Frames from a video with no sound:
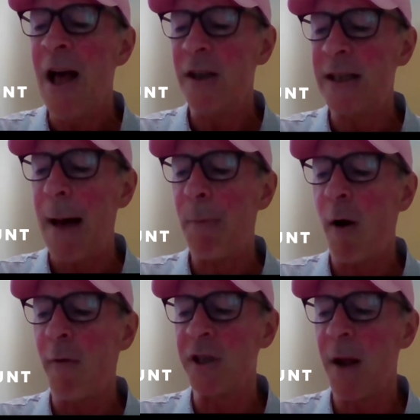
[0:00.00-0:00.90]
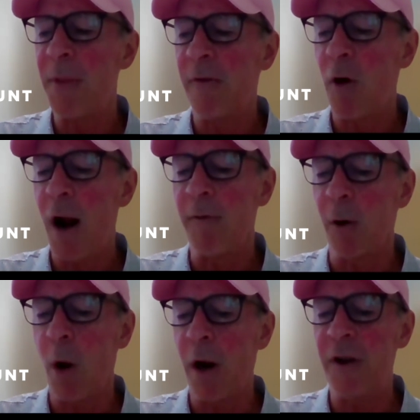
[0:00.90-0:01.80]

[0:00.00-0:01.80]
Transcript: This app offers something for everyone.